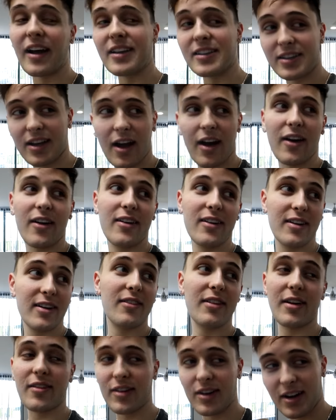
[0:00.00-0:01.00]
All right, let's go.
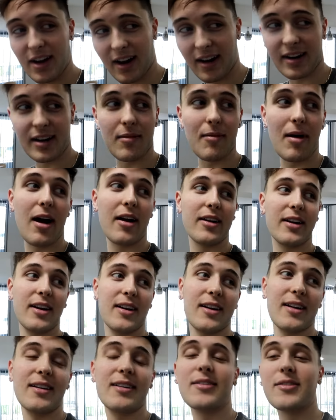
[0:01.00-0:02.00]
Whenever you're done, come out
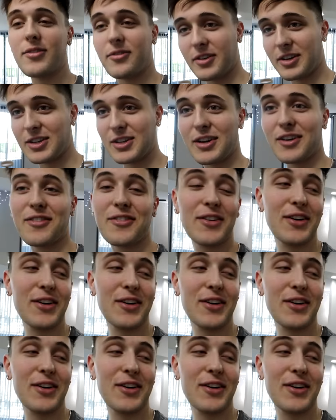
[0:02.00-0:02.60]
here. We'll feed you your